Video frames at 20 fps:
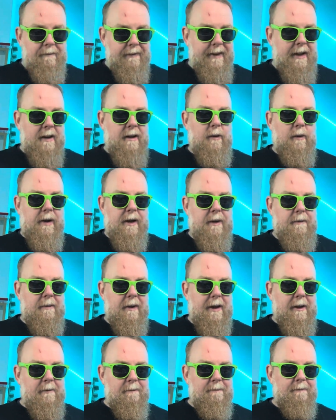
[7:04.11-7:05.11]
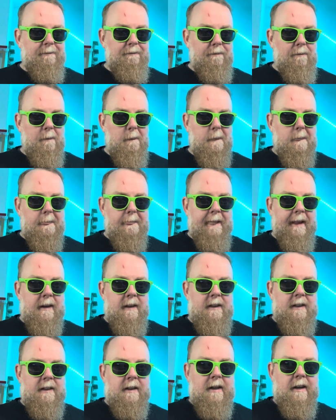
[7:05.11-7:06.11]
I don't want to, like,
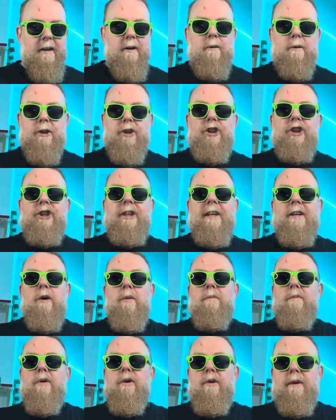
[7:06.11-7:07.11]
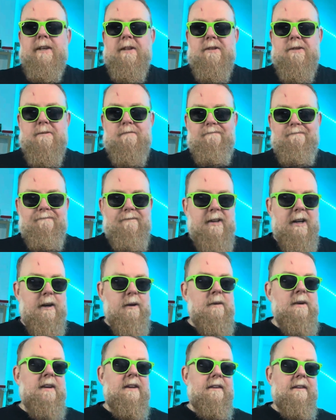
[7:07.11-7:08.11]
I don't want to shit on breweries, you
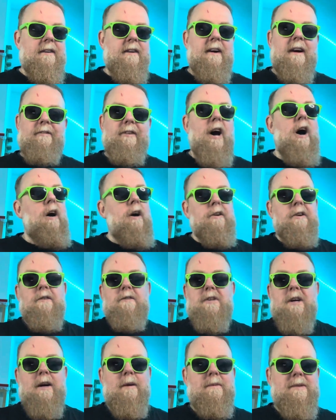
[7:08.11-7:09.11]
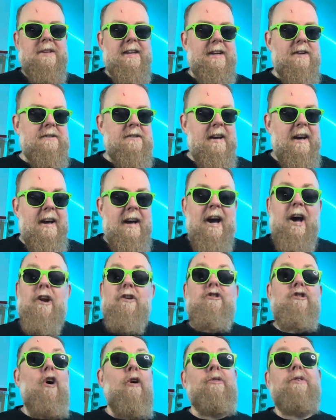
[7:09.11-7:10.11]
know, that are having a hard enough time as it is.
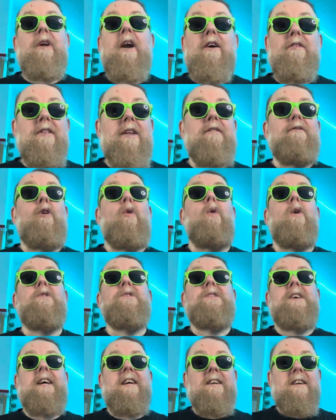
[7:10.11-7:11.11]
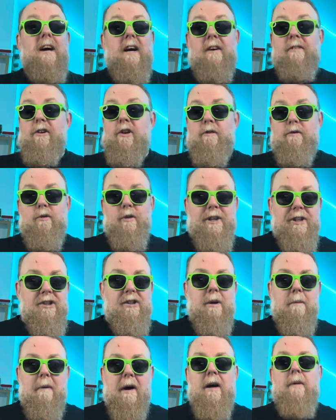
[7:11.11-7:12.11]
Not that I think for one second I have enough reach
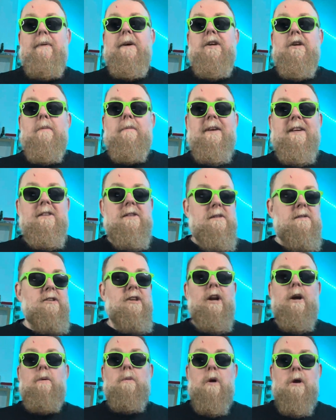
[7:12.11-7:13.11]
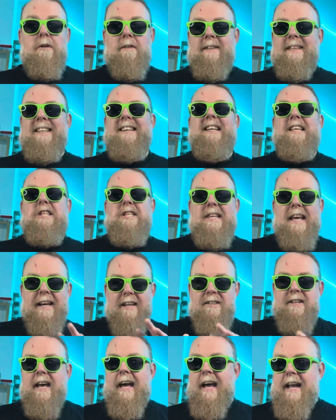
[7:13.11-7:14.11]
that my opinion means, you know, diddly
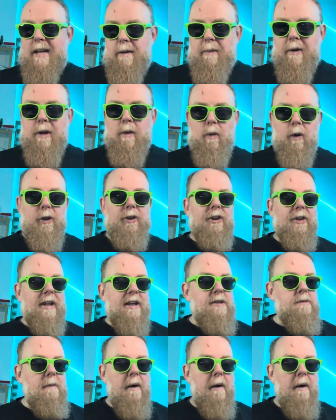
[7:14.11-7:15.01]
dick to anybody watching this.